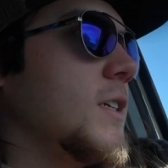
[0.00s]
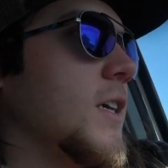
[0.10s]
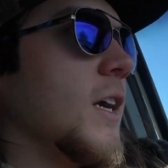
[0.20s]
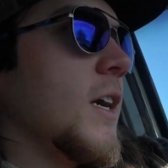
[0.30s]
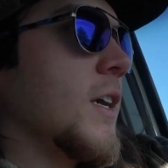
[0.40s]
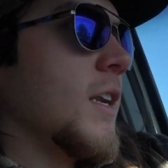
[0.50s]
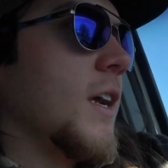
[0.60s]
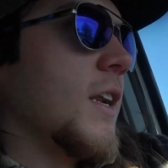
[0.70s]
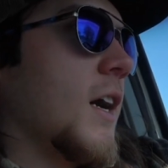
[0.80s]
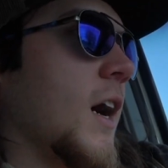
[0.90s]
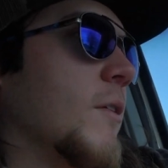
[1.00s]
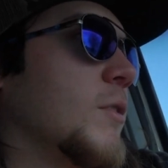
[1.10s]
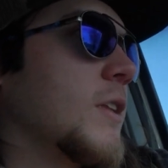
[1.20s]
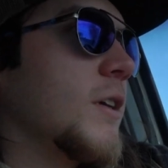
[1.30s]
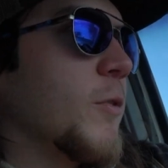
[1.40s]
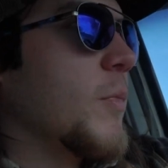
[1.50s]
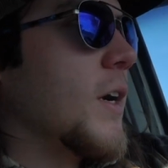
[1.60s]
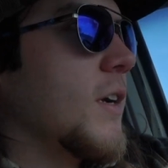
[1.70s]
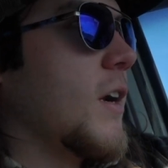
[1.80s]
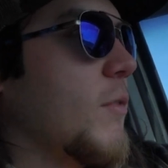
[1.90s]
and I really hope
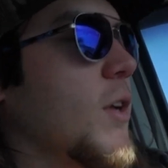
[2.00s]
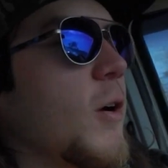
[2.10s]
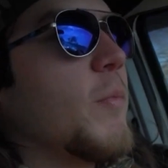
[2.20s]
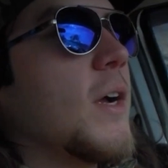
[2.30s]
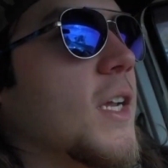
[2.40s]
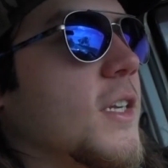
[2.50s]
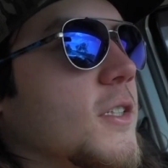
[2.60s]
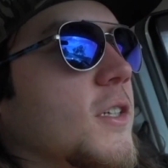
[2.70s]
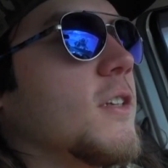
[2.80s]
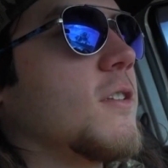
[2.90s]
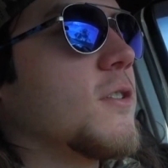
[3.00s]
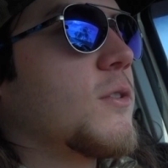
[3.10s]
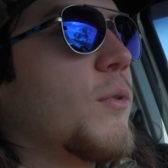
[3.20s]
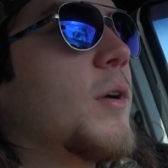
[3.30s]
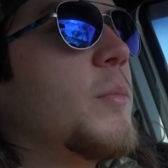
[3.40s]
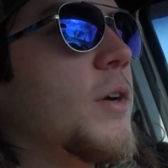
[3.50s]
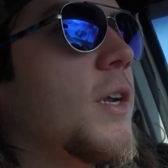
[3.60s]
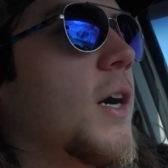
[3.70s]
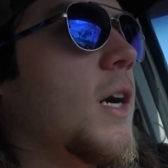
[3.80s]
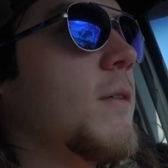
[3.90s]
I get to share this story. But